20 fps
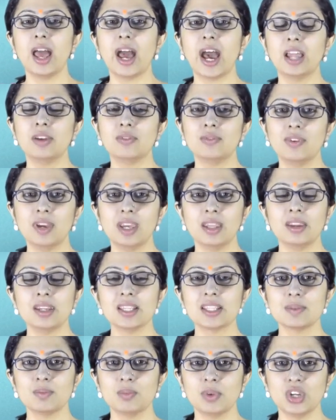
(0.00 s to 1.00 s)
and
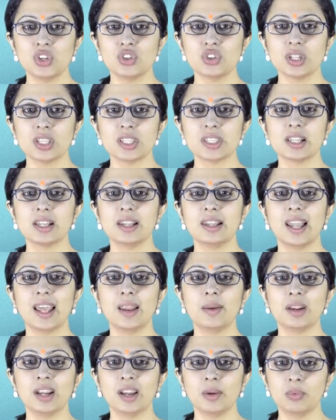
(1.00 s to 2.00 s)
various measures
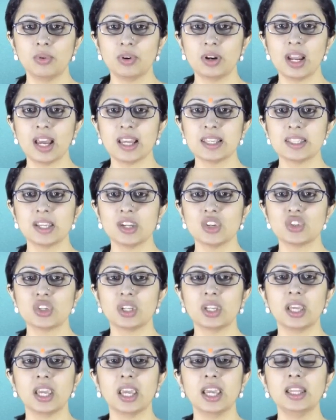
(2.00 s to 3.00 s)
like
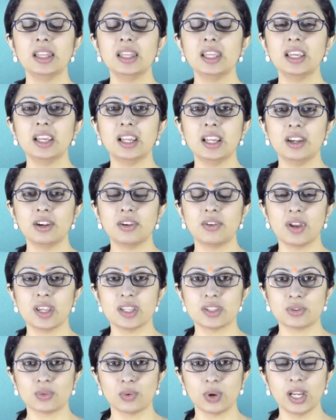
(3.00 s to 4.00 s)
liberalization in the
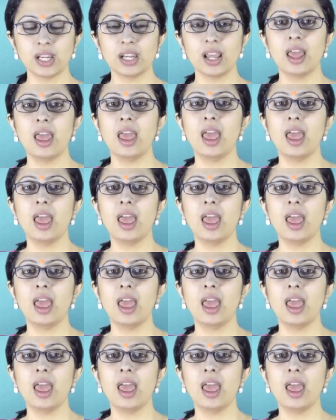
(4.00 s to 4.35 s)
interest rate